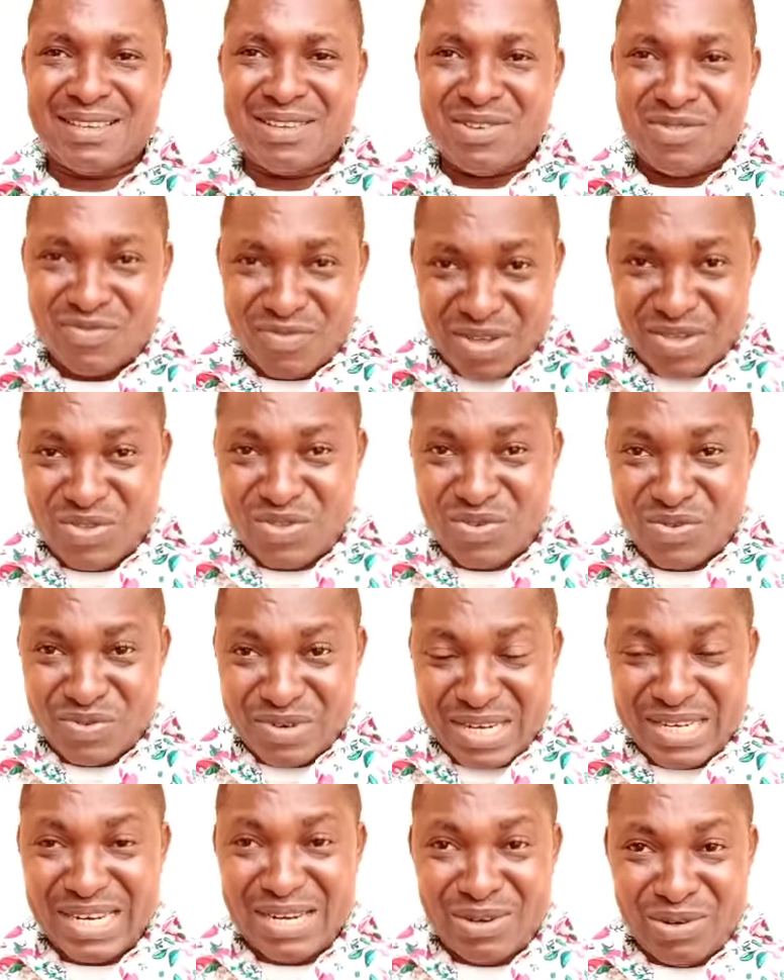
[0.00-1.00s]
when you
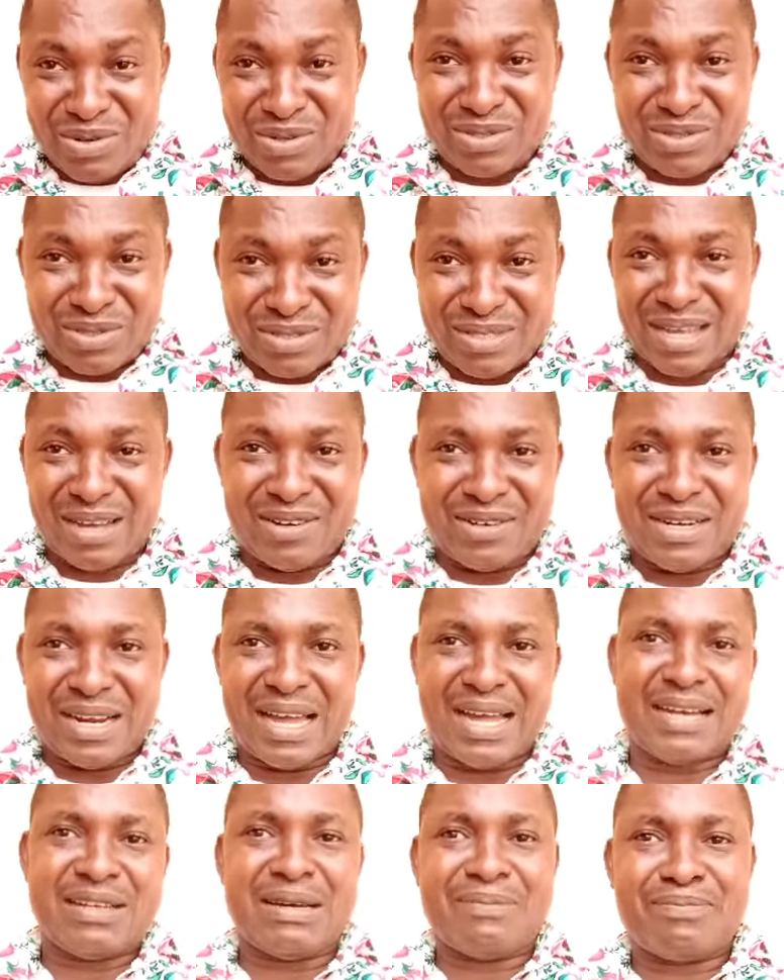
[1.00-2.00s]
really look down
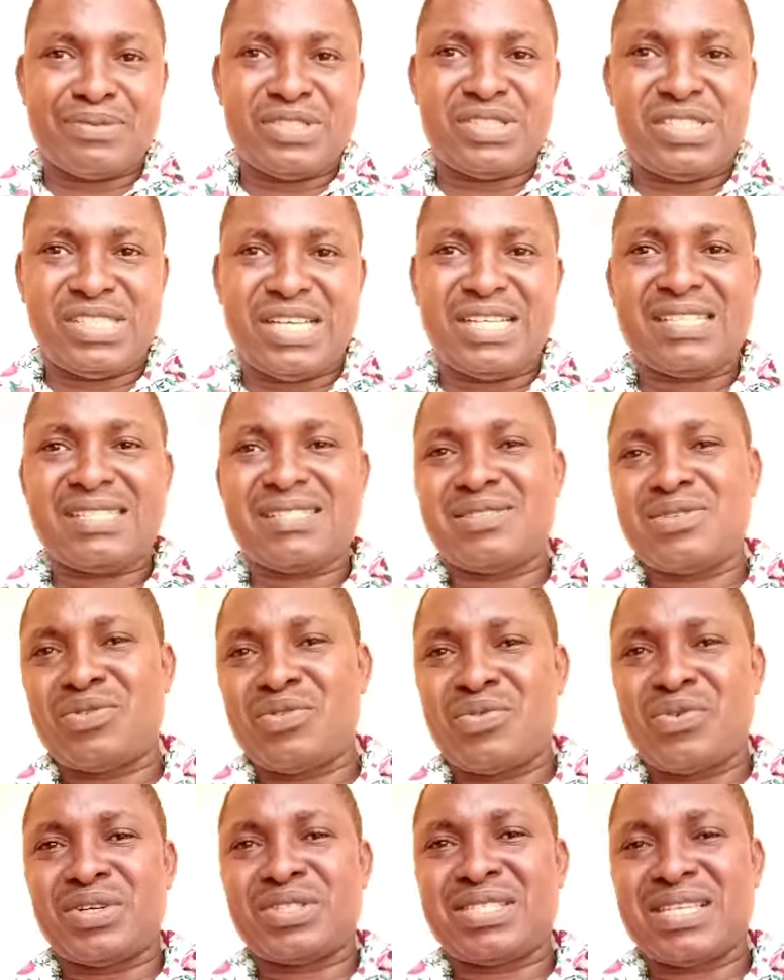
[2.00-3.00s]
and appreciate
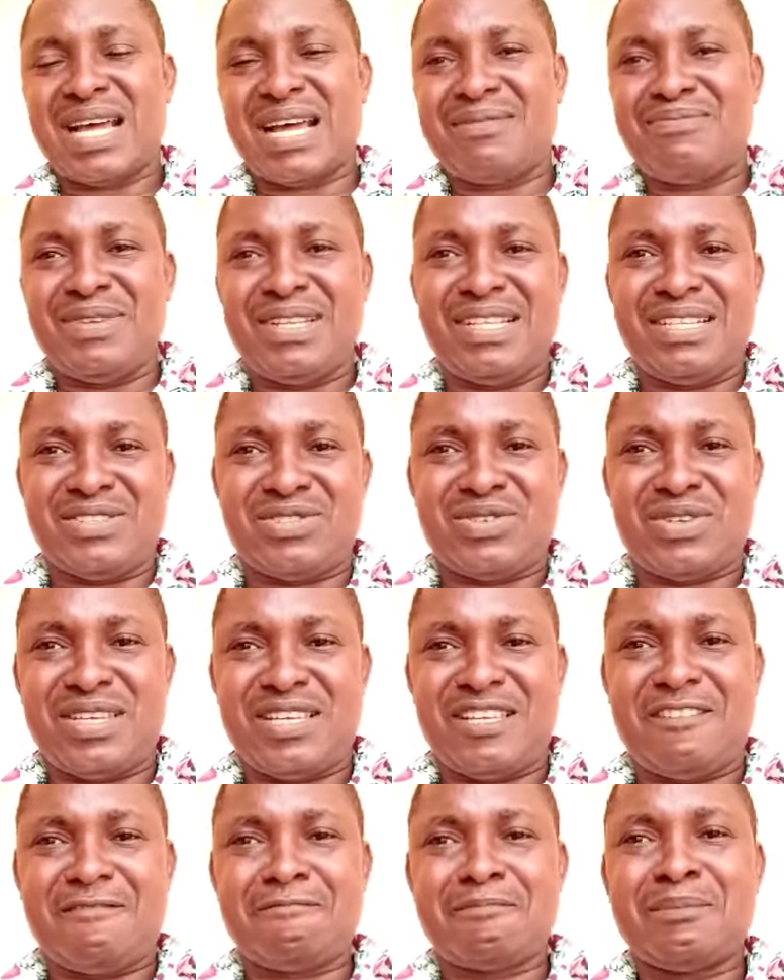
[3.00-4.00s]
what admin is doing,
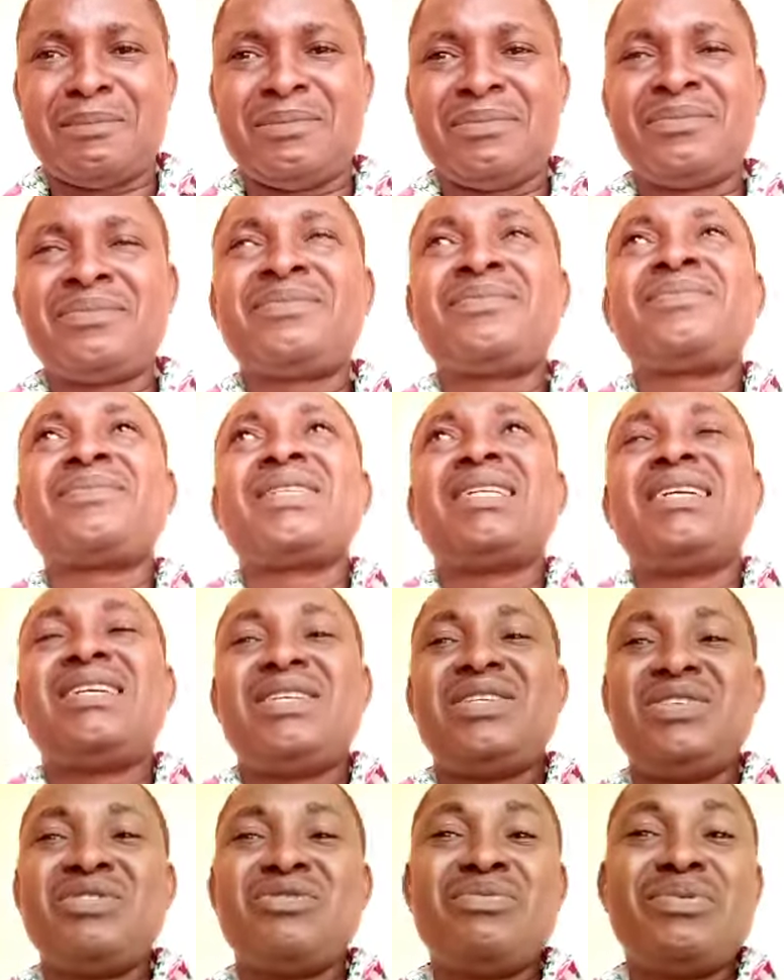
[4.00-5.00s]

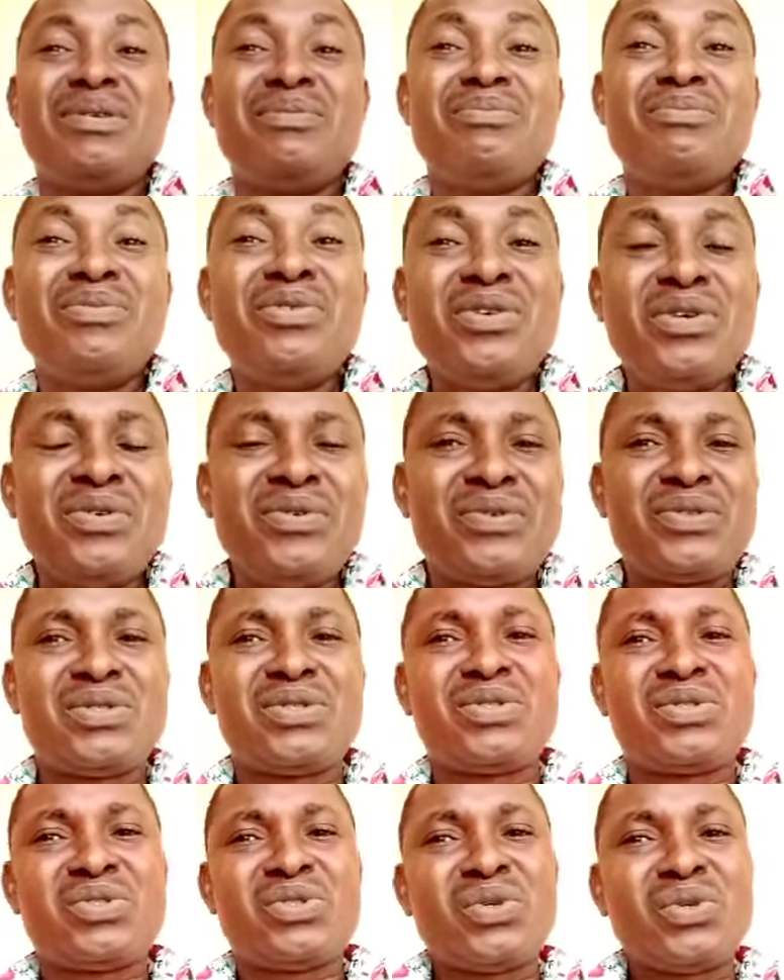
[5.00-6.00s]
you'll be moved
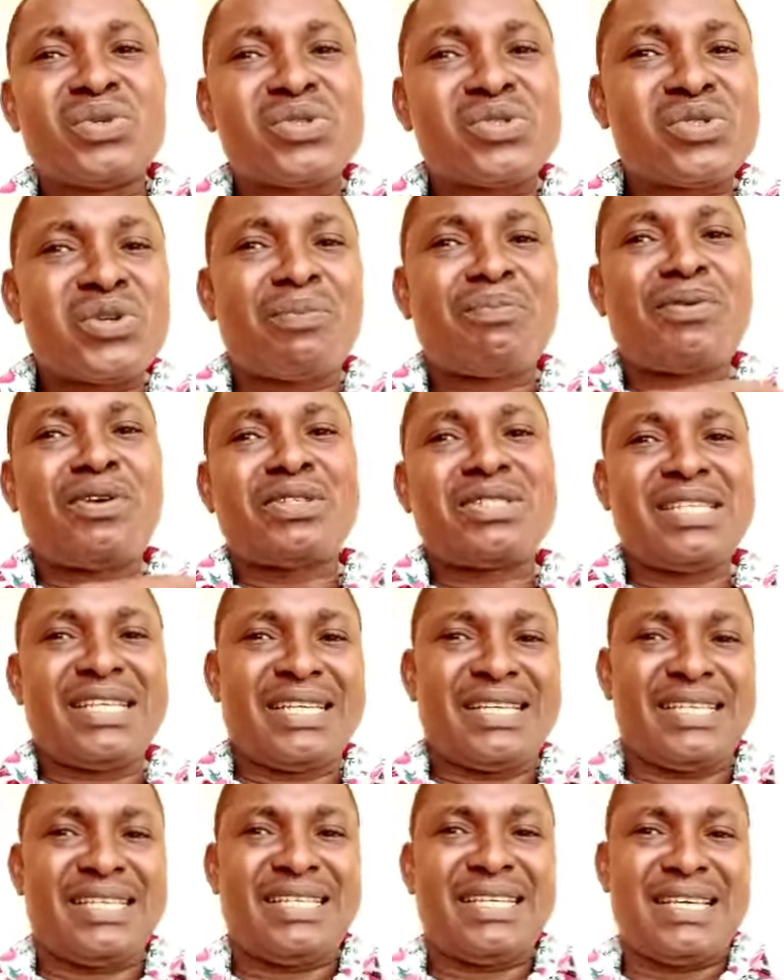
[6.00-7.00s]
to support
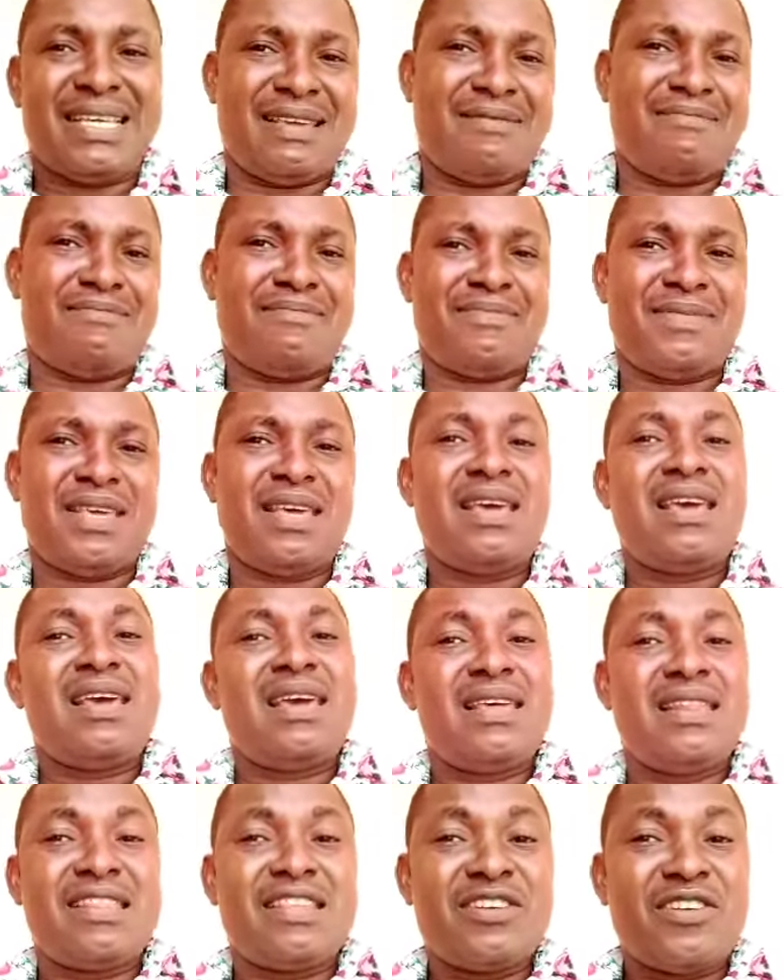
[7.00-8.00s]
him.
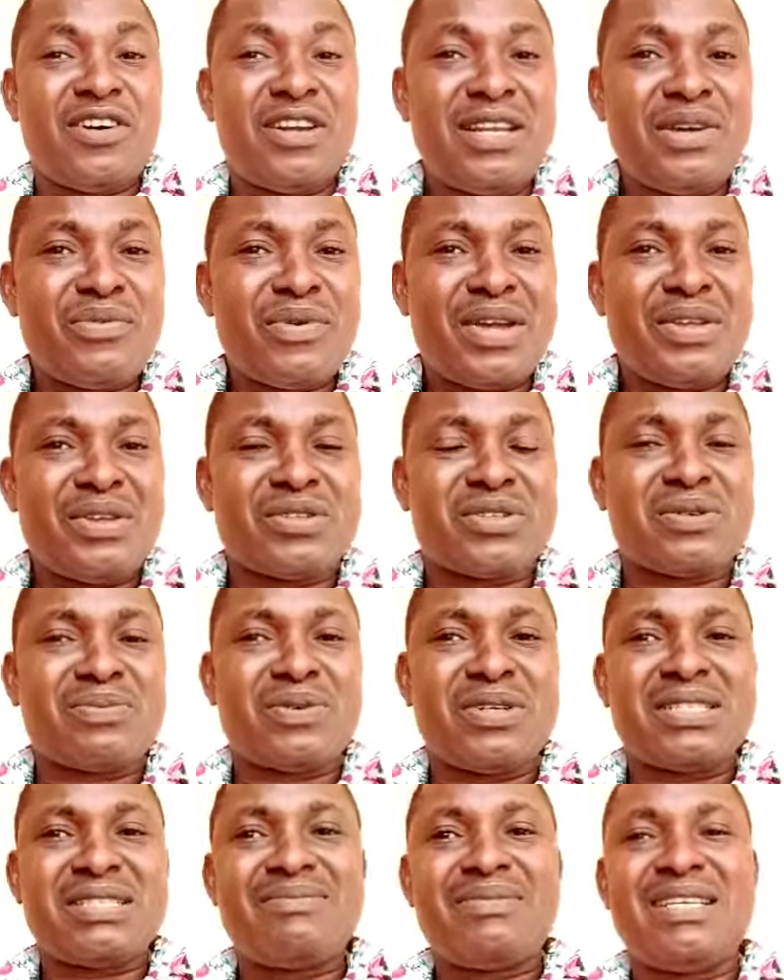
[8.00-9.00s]
The only way you support
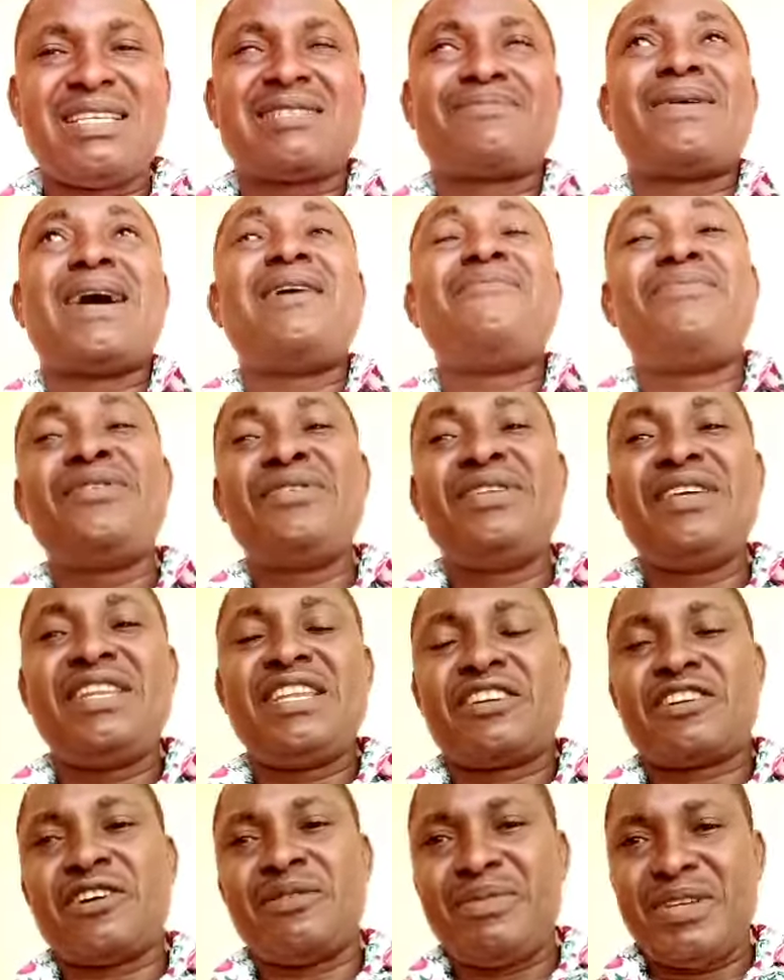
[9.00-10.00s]
him is by building the
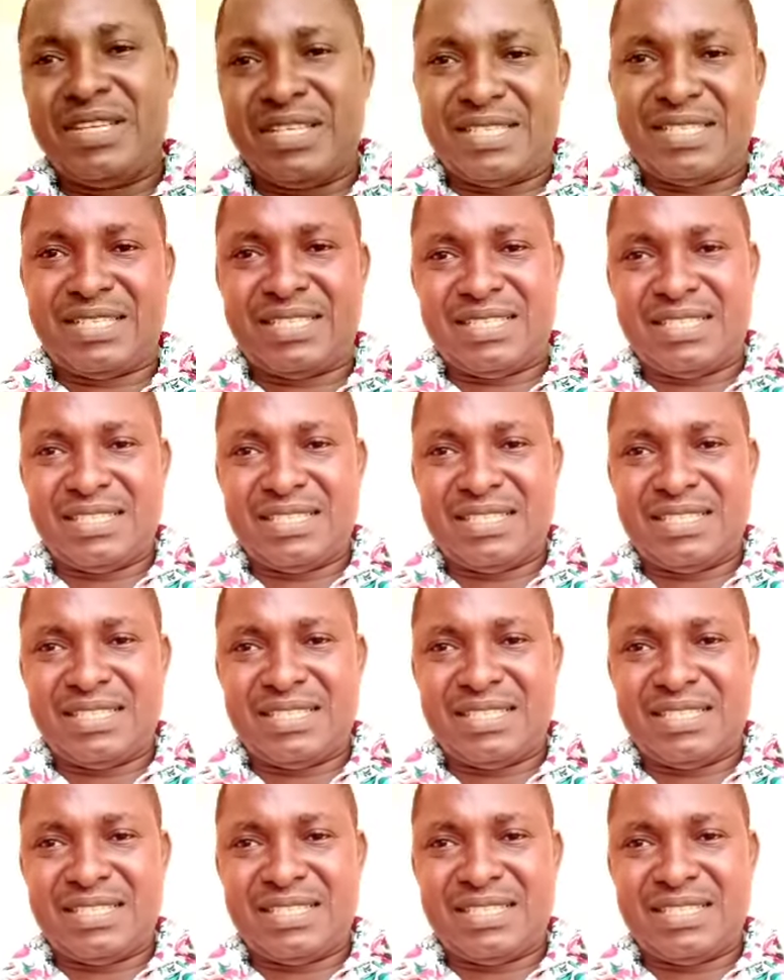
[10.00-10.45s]
community.